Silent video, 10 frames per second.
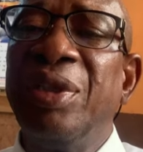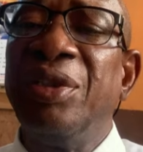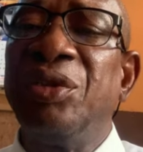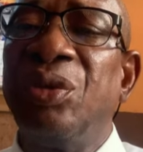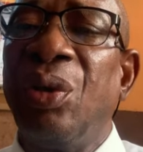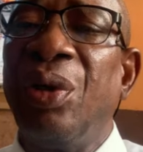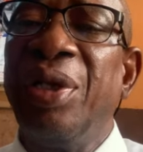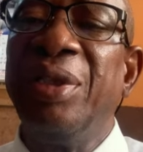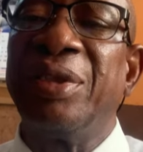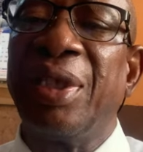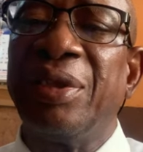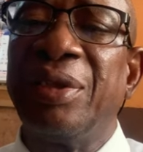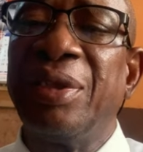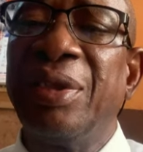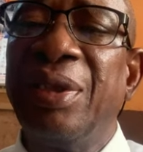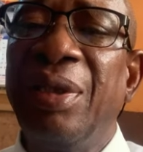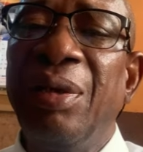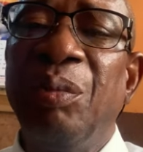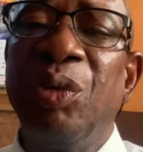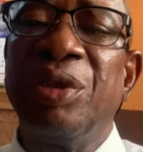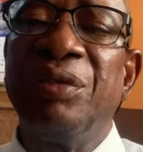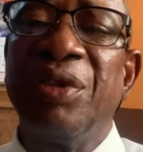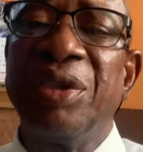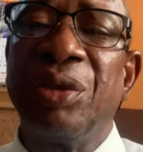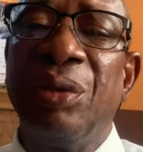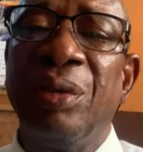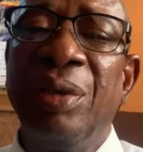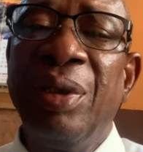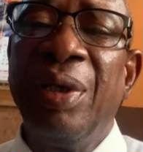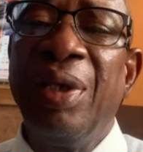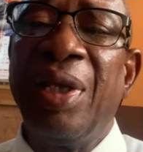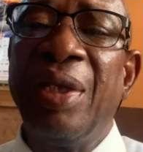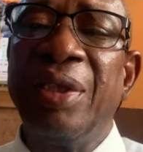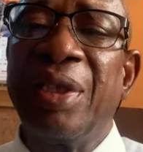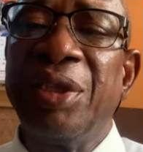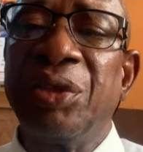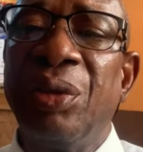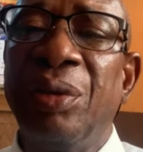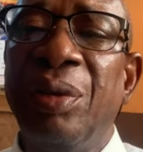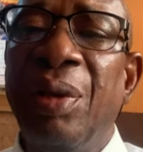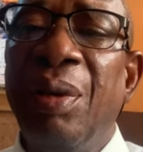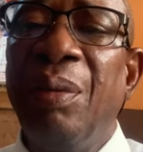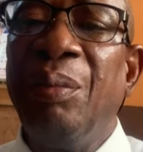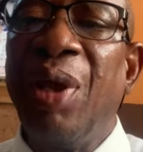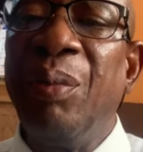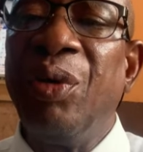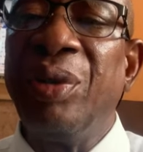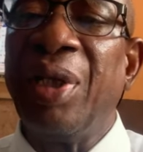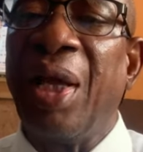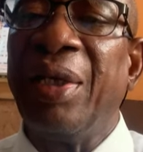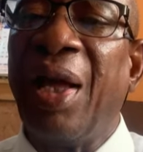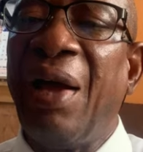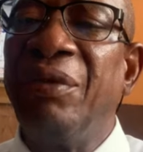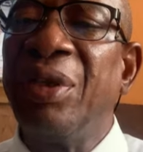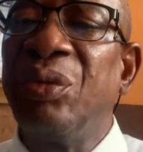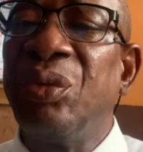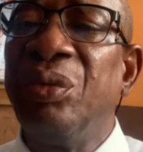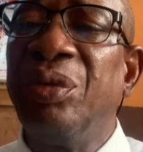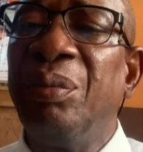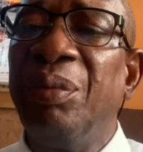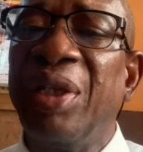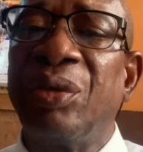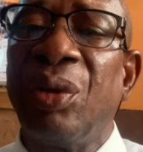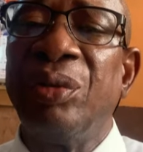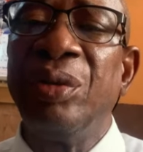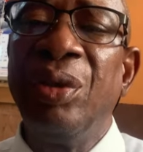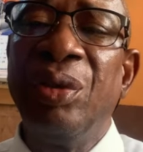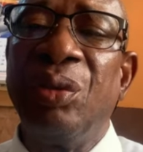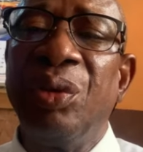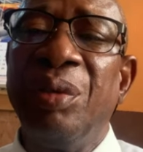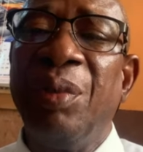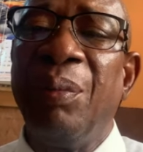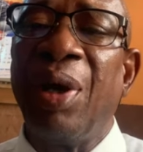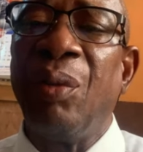is your interest, motivation, dedication, memory, and having good method to remember